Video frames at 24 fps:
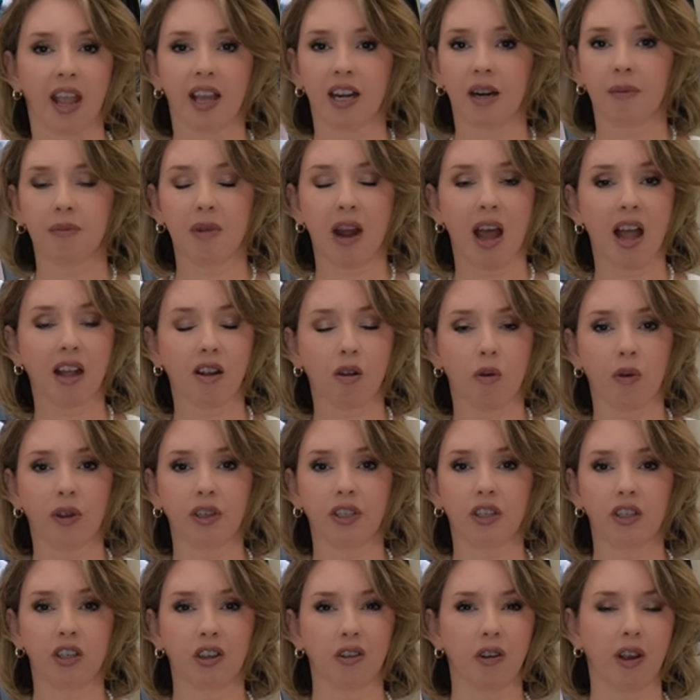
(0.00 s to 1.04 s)
And I'm not going
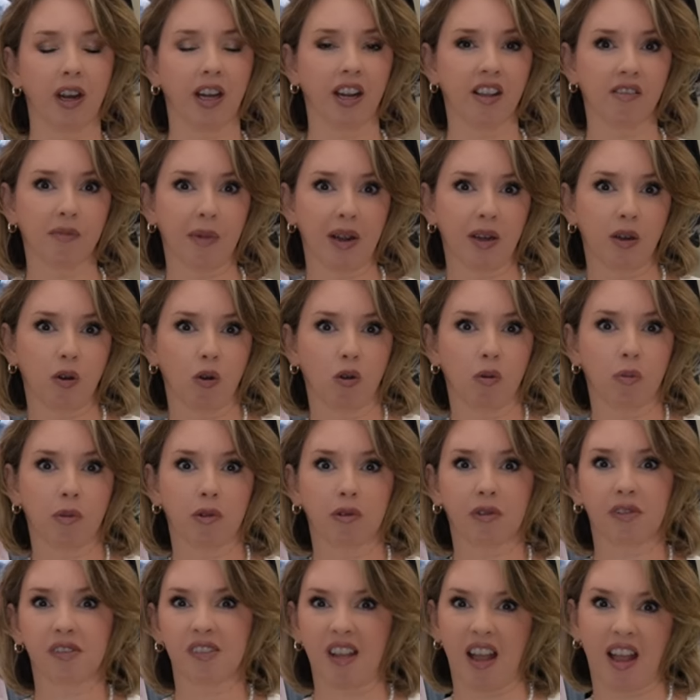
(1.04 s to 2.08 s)
to do any of my
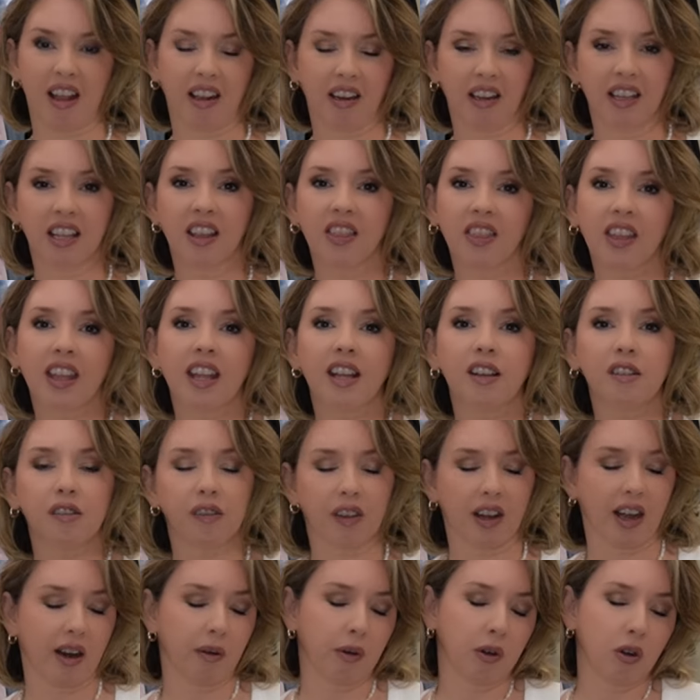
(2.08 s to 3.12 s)
normal styling things
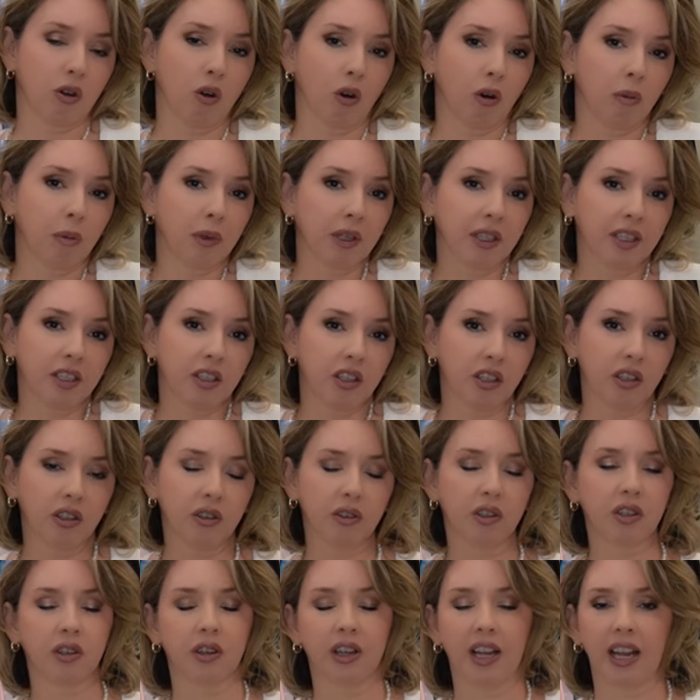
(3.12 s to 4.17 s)
that I would normally do
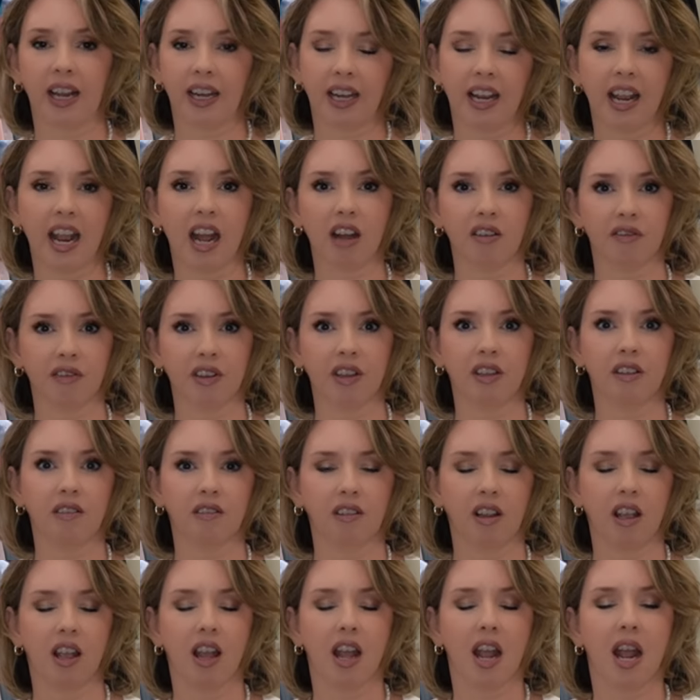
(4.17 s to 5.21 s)
to any outfit
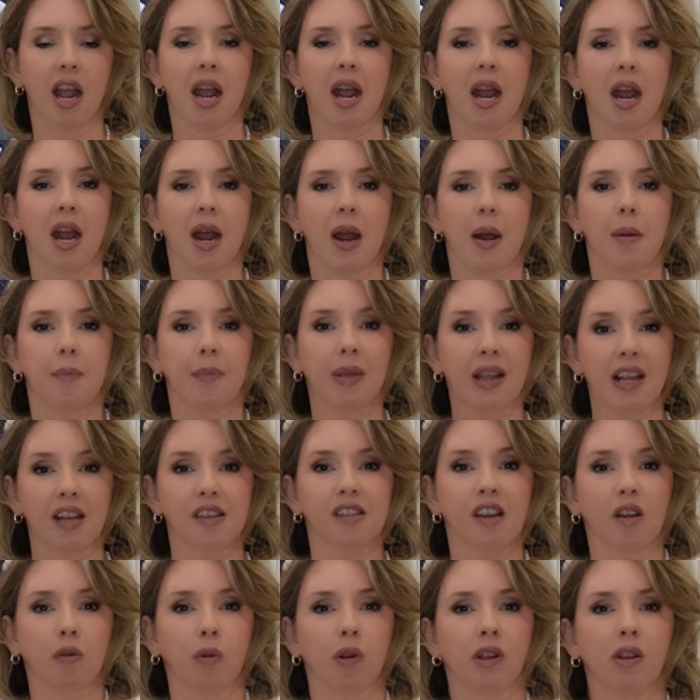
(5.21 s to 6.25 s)

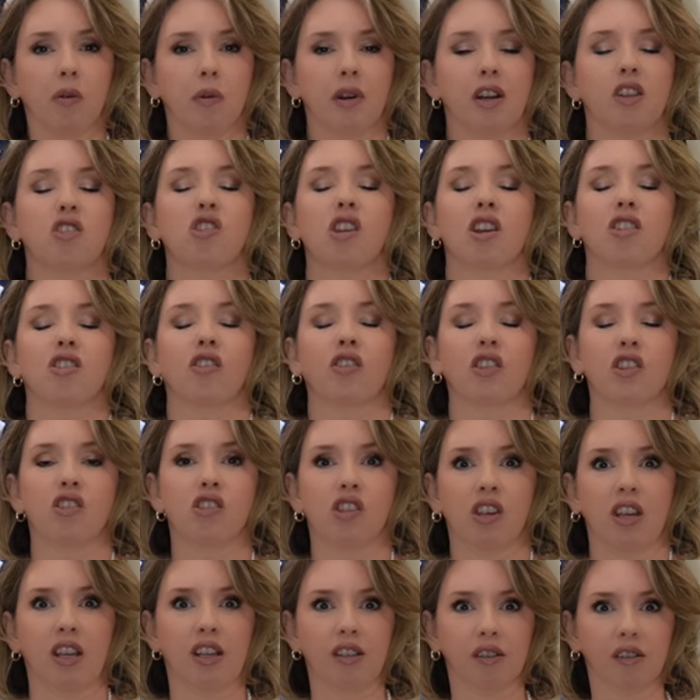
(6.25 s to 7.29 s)
because I really wanna judge the
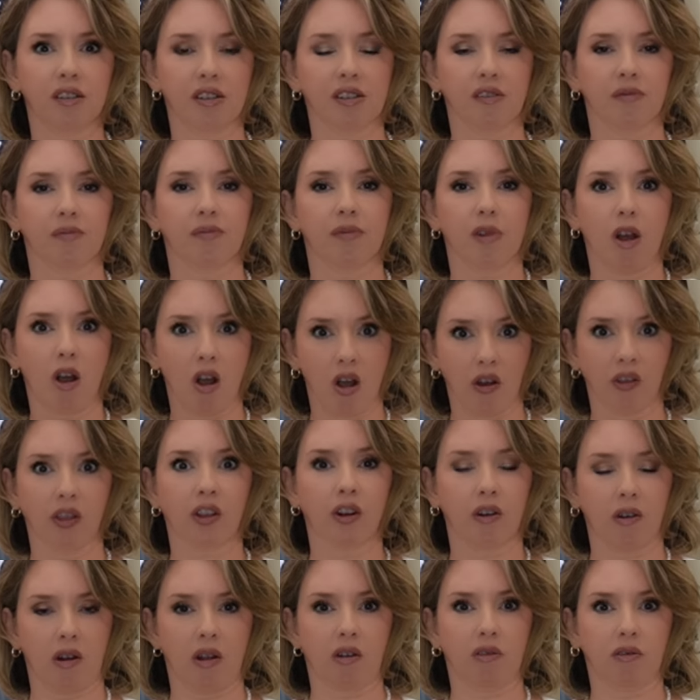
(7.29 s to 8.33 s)
jeans on
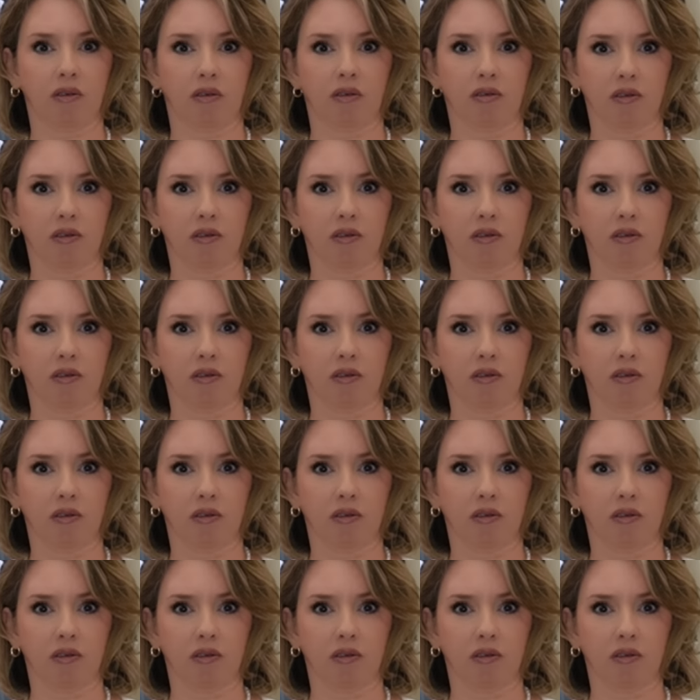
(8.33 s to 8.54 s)
their own,